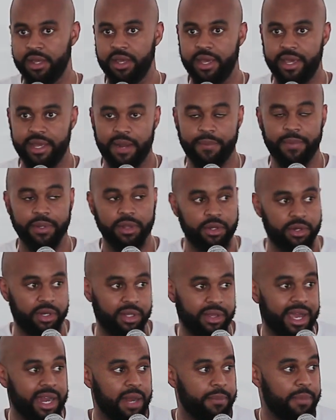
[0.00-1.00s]
And I've been learning
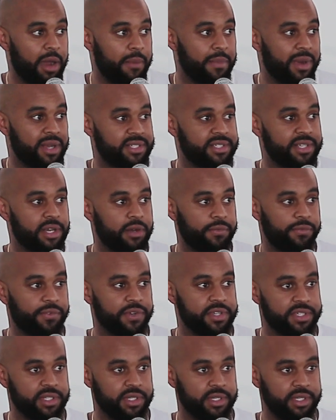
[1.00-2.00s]
a lot about myself
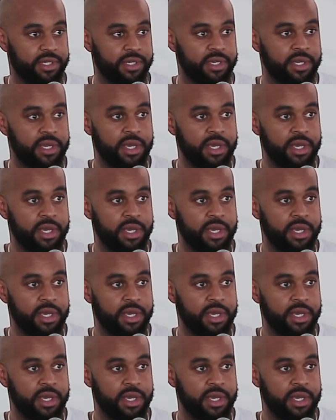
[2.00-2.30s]
recently.